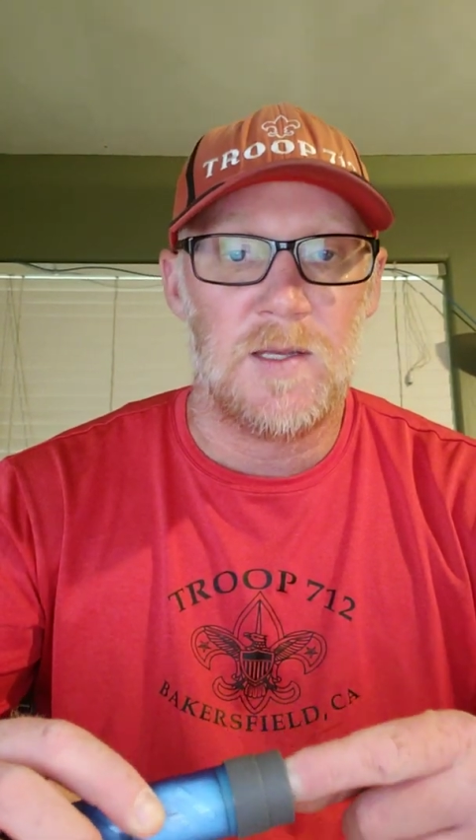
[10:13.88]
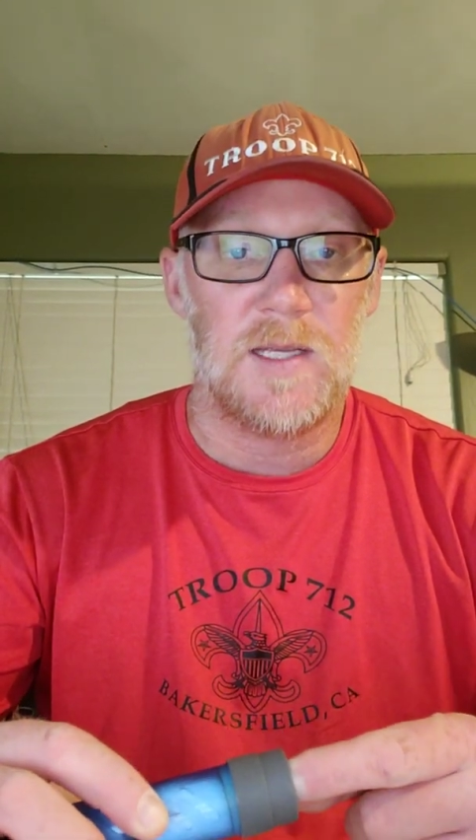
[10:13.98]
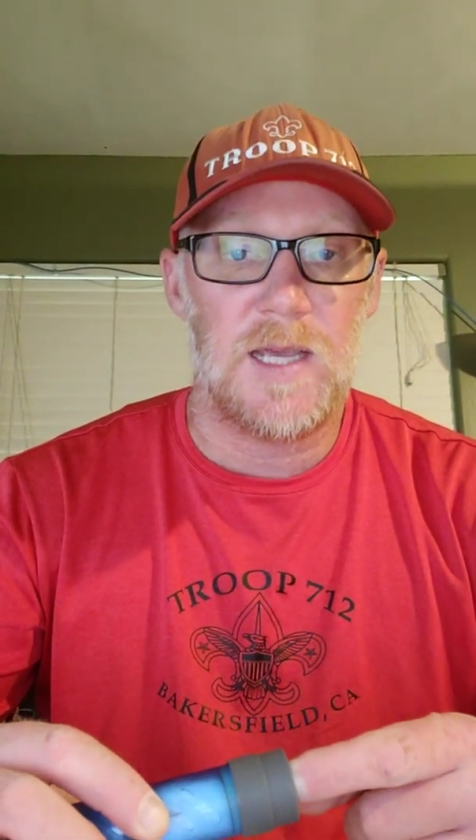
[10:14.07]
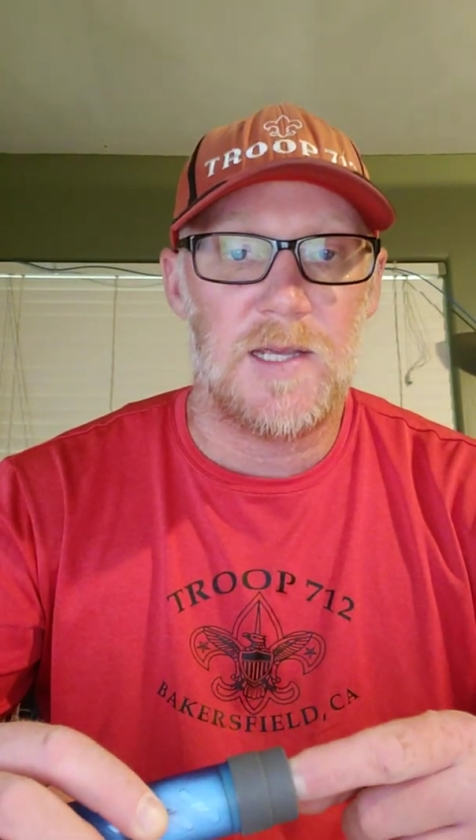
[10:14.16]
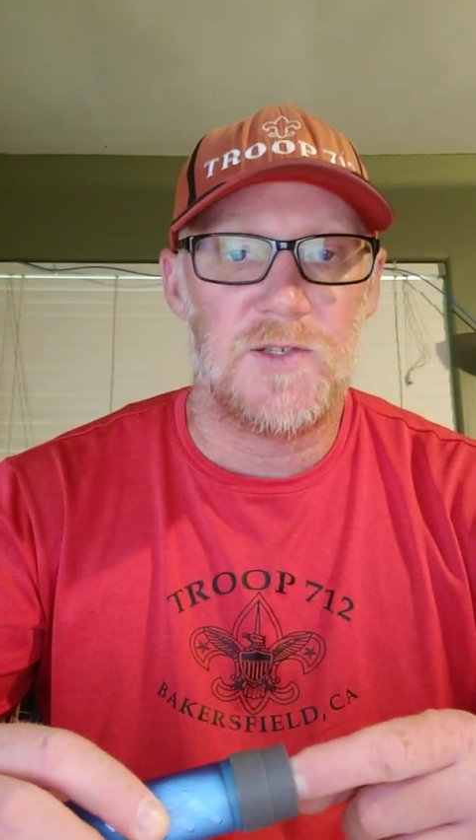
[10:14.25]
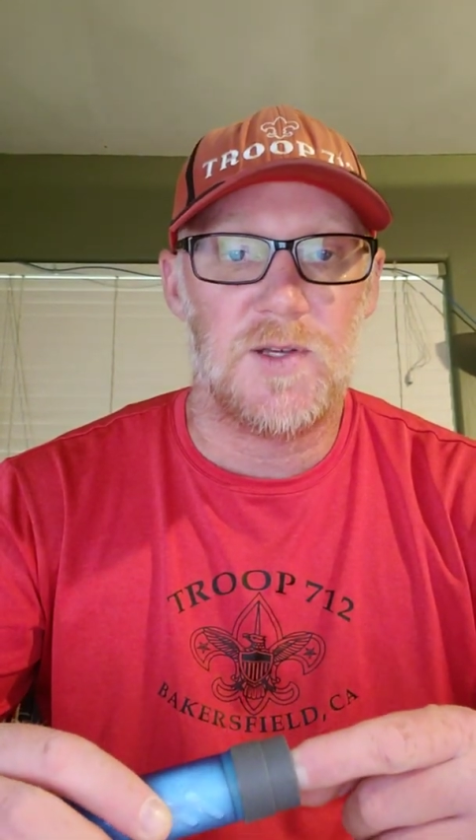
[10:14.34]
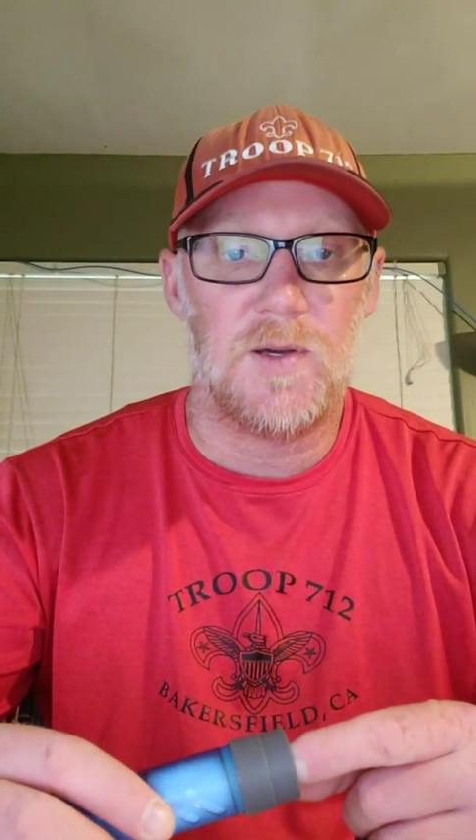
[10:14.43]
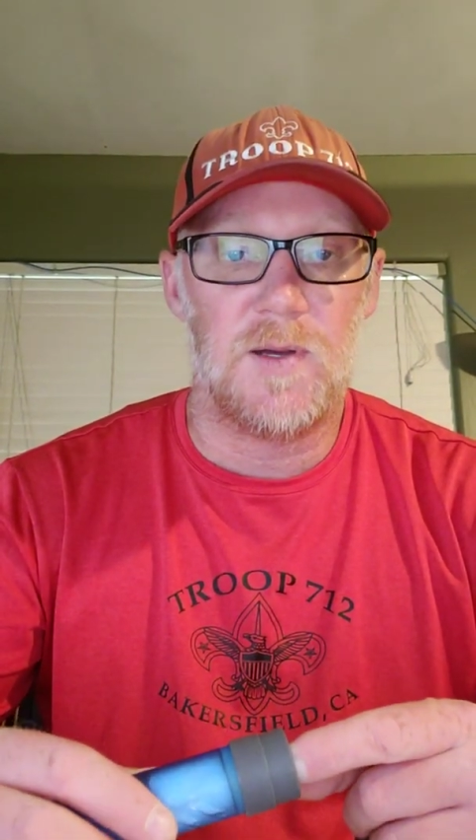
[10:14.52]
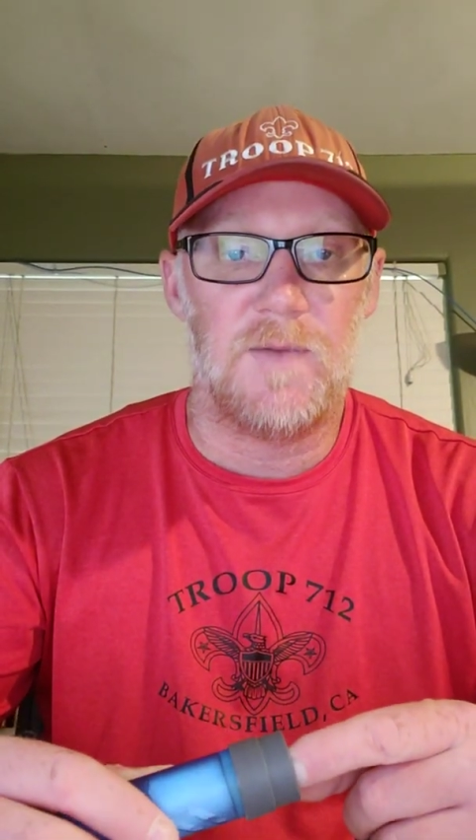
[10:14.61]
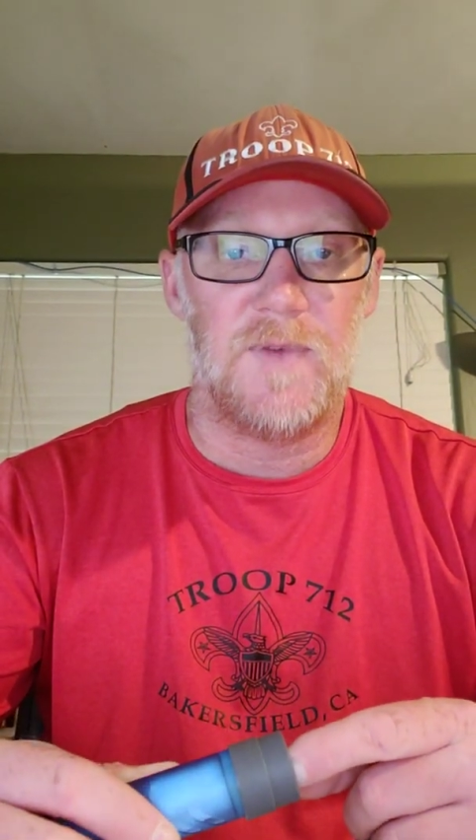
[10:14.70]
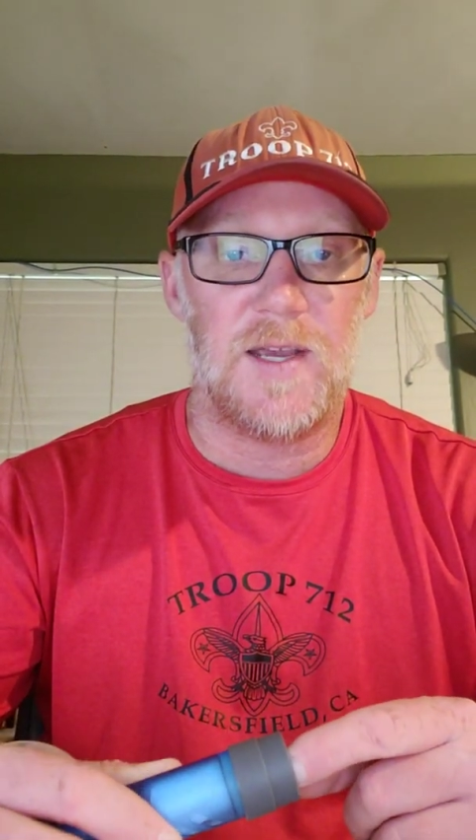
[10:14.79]
Okay, so
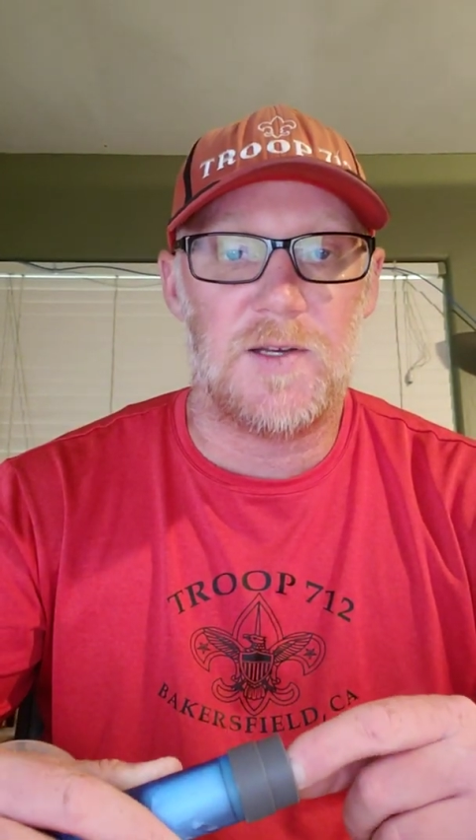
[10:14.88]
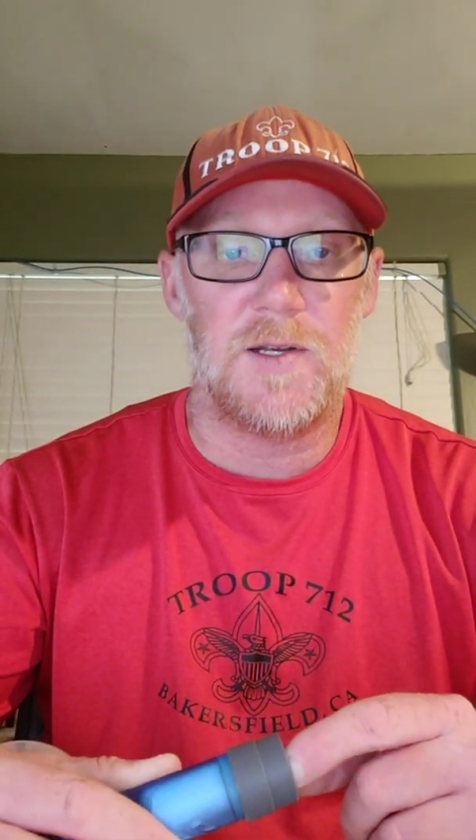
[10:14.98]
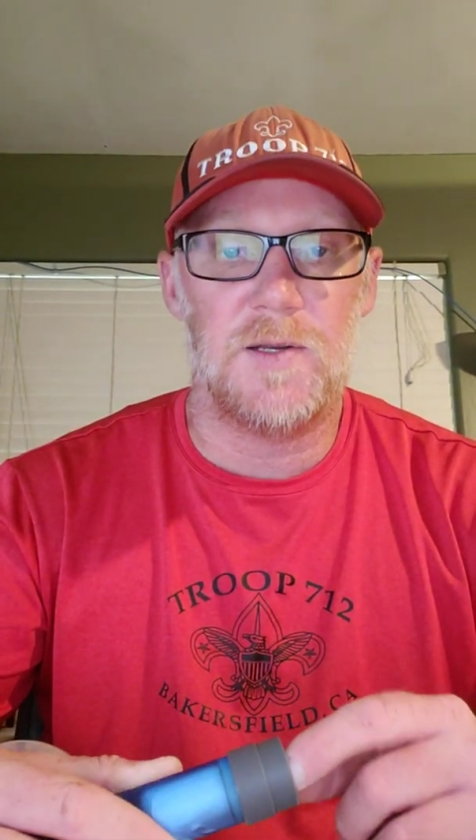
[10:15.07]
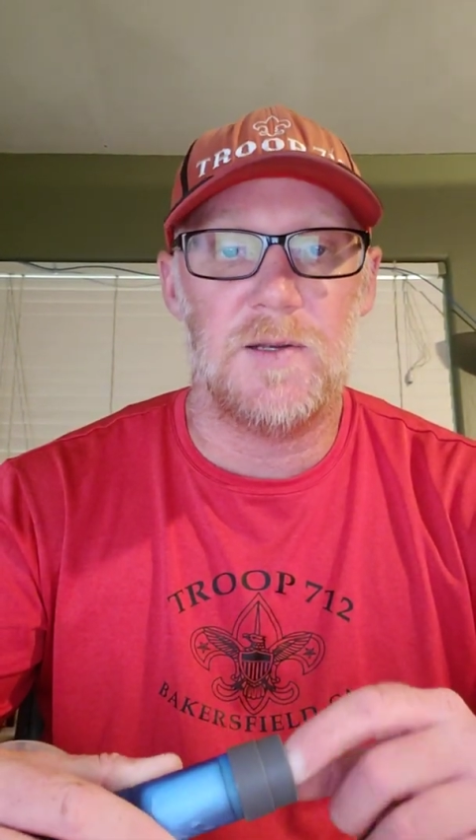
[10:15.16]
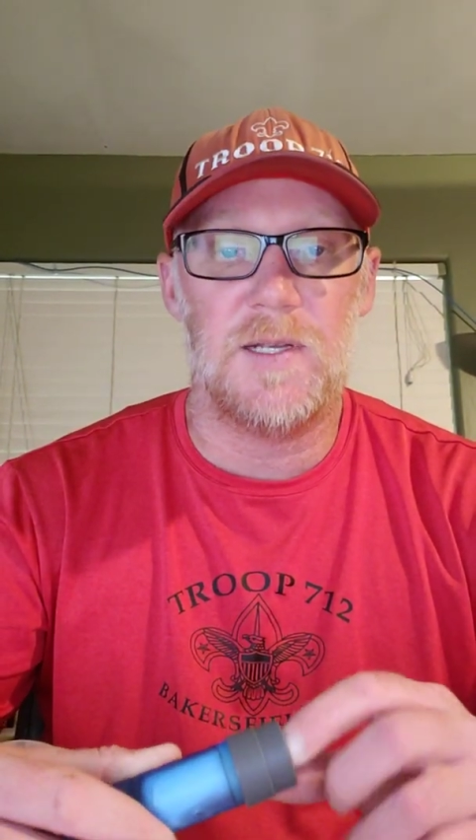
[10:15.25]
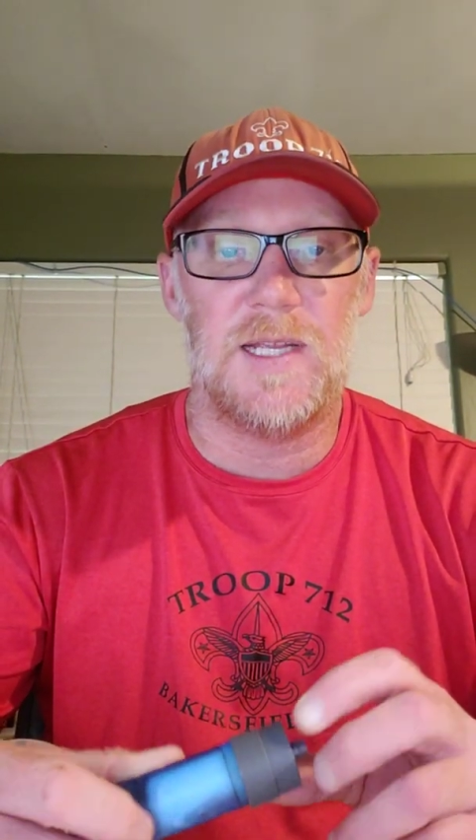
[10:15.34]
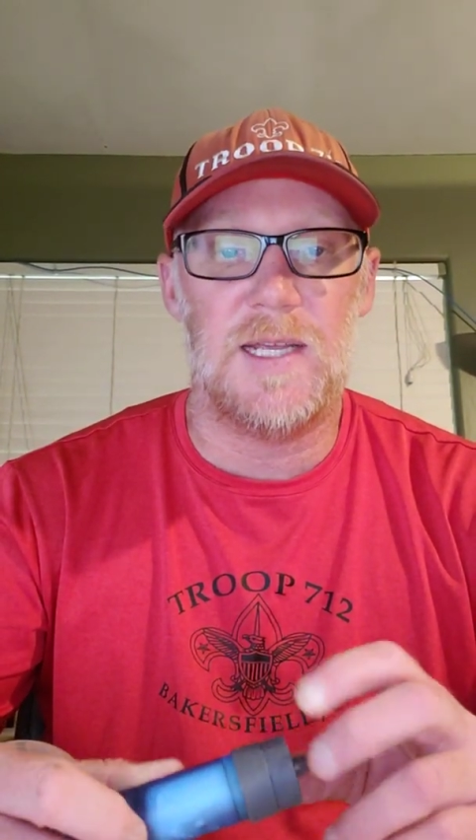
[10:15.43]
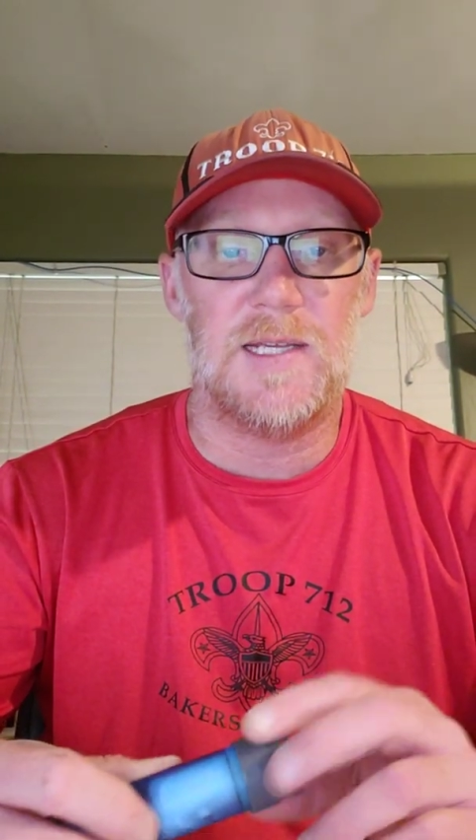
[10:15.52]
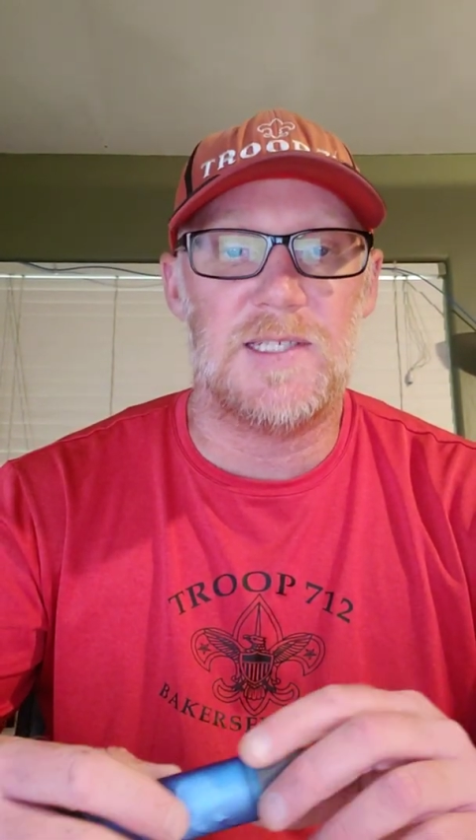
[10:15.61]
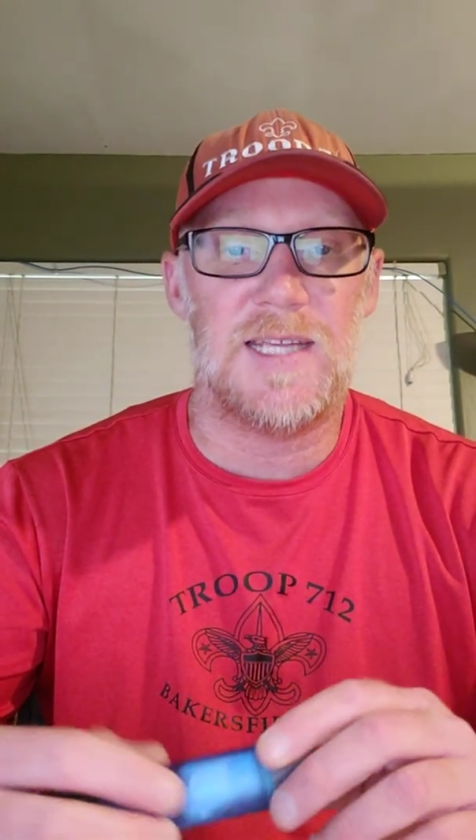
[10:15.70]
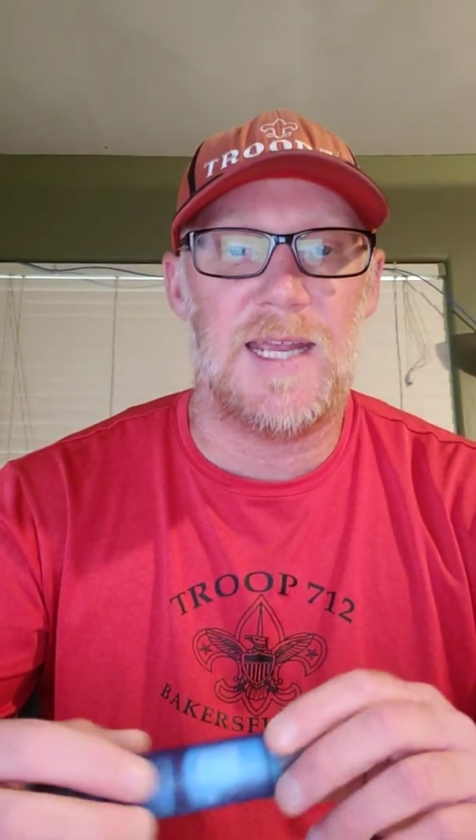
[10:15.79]
a vector
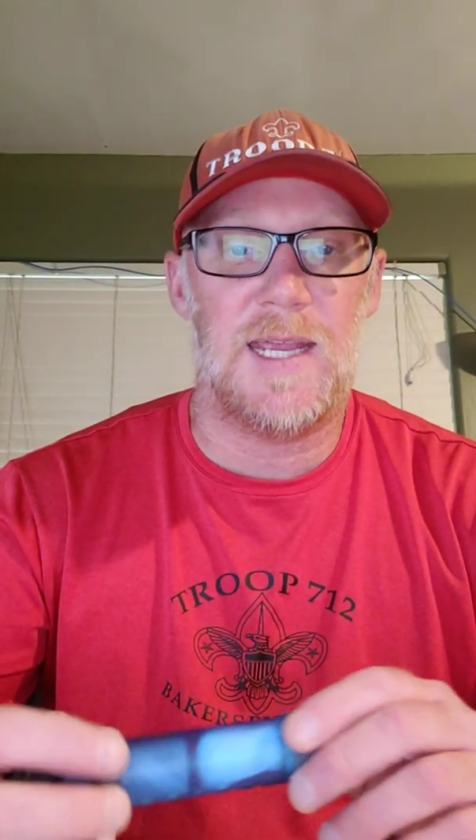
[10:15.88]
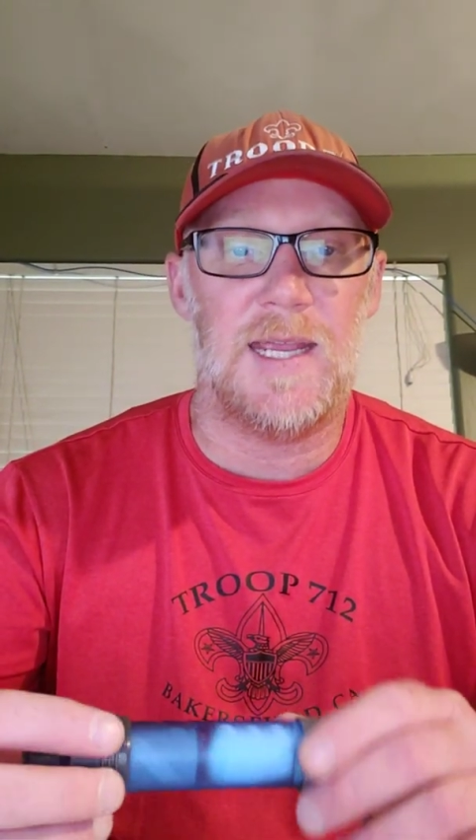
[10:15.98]
is